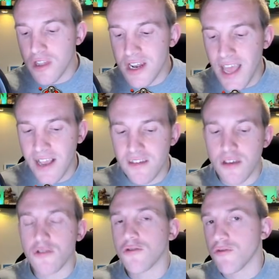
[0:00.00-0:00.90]
to the
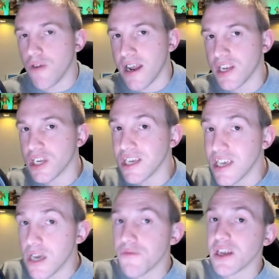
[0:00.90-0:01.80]
next strategy
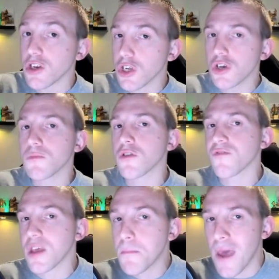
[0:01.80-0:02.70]
here in terms
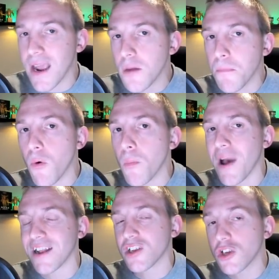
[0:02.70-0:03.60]
of the Pekka Bow
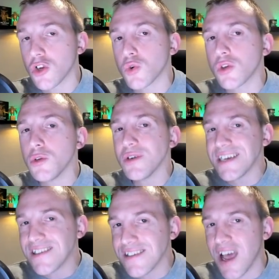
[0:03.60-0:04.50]
Bat to show you
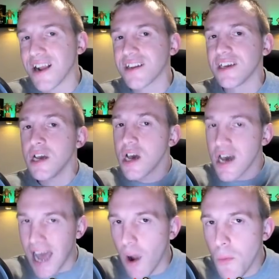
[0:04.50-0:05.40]
exactly
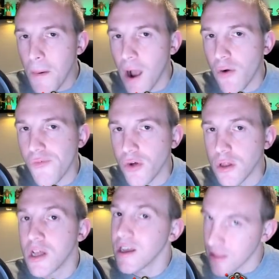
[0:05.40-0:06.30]
how
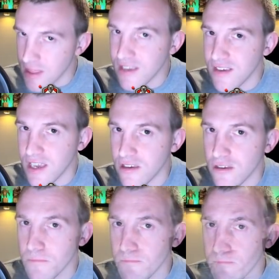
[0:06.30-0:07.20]
powerful this
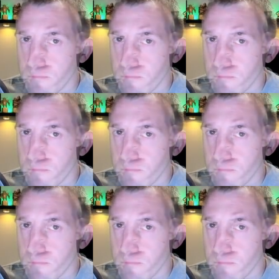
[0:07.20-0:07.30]
is.